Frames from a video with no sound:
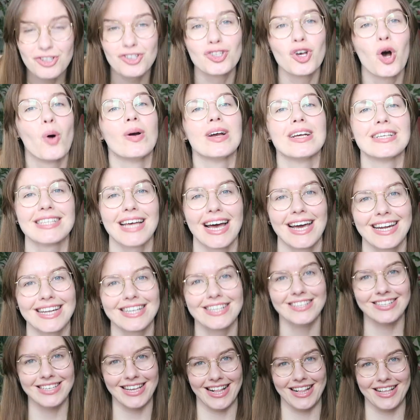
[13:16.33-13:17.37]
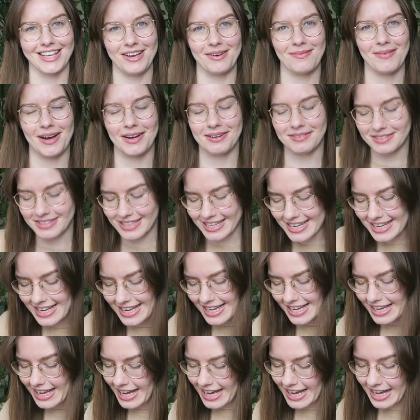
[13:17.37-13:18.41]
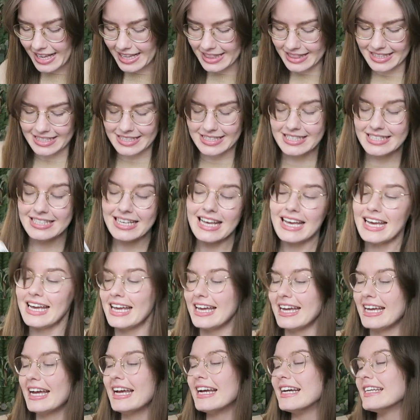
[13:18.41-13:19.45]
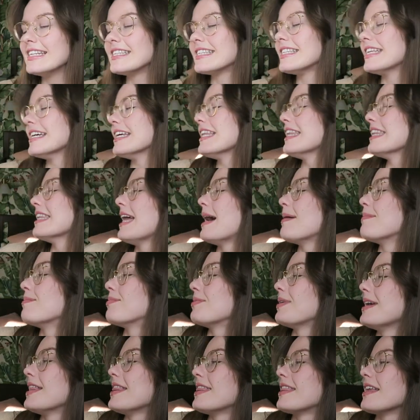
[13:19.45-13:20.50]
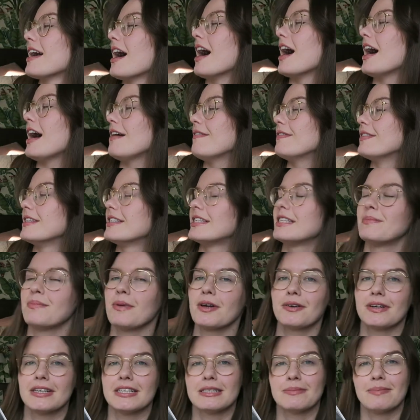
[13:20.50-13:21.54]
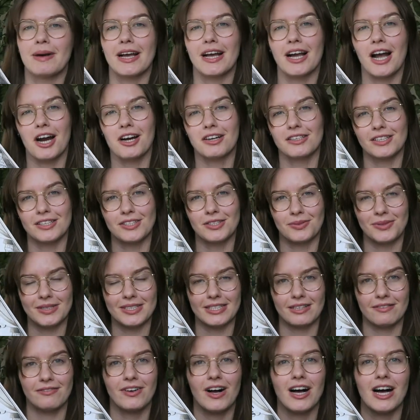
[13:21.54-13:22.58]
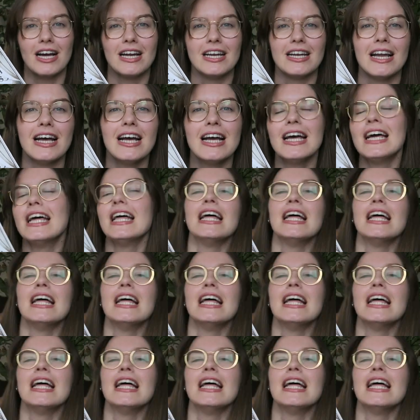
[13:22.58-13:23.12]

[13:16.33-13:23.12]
so excited to tell you about. Uh, this is The Labyrinth of the Spirits by Carlos Ruiz Zafón.